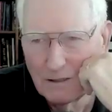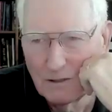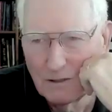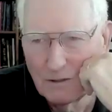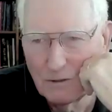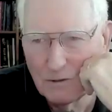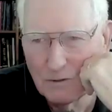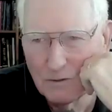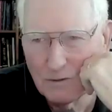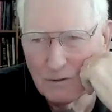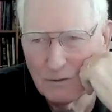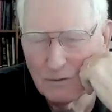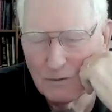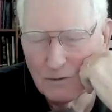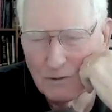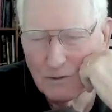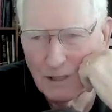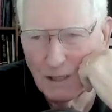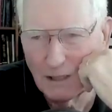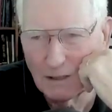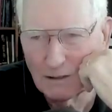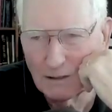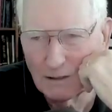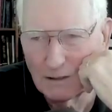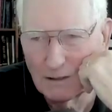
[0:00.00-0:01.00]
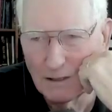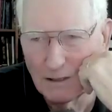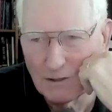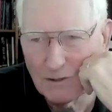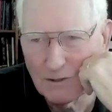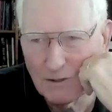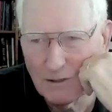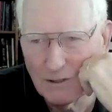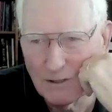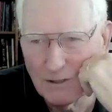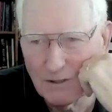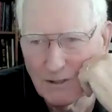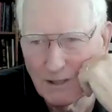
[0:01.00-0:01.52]
who's who's got the
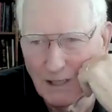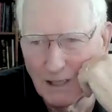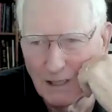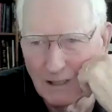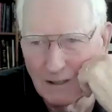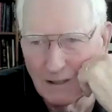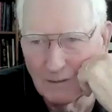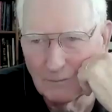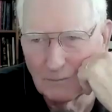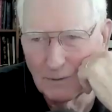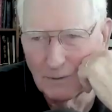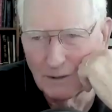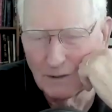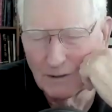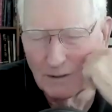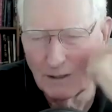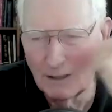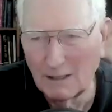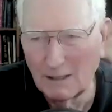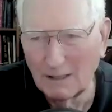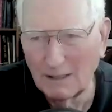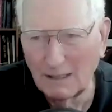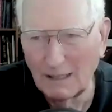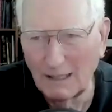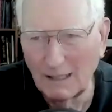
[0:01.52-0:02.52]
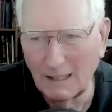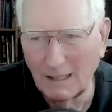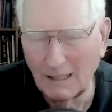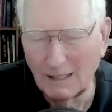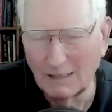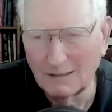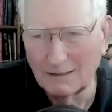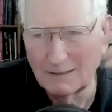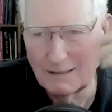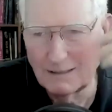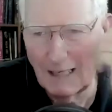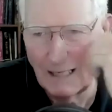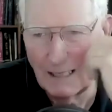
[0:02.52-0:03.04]
guts to stand up and
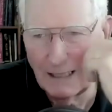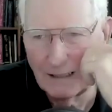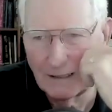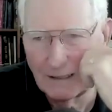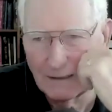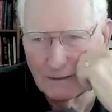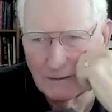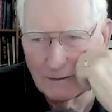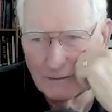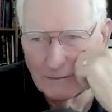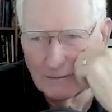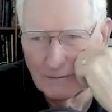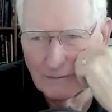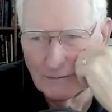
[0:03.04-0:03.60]
and take it